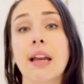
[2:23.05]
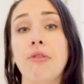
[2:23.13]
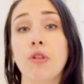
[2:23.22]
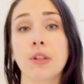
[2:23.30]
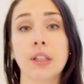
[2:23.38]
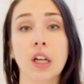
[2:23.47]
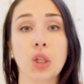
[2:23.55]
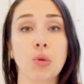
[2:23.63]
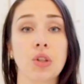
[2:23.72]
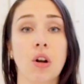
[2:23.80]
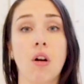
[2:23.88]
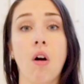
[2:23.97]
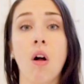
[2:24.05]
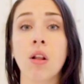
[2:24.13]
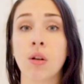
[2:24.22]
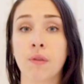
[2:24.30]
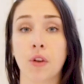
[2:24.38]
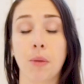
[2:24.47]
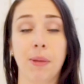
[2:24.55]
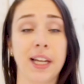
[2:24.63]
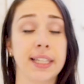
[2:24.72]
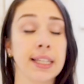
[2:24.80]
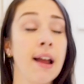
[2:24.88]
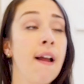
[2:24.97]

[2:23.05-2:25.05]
and their schedules are all over the place.